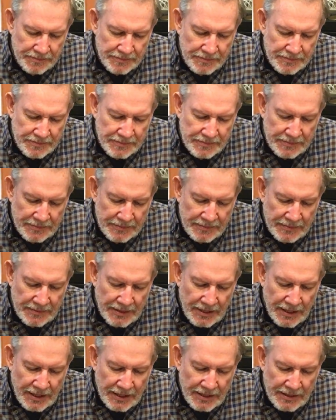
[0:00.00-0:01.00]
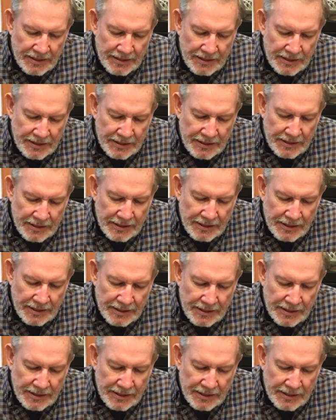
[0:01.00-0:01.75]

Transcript: Nobody speaks.